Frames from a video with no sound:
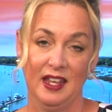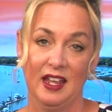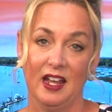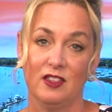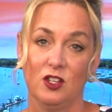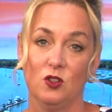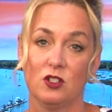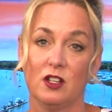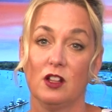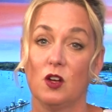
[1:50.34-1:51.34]
And the
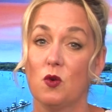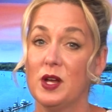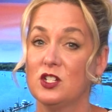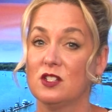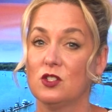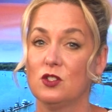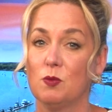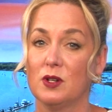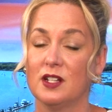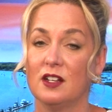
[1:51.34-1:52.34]
usually loquacious
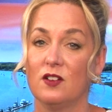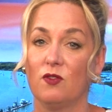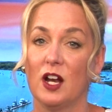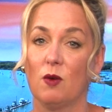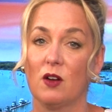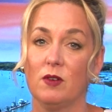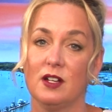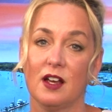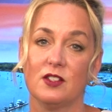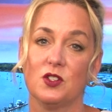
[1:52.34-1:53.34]
Superintendent Frank
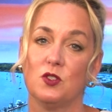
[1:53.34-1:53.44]
Rodriguez,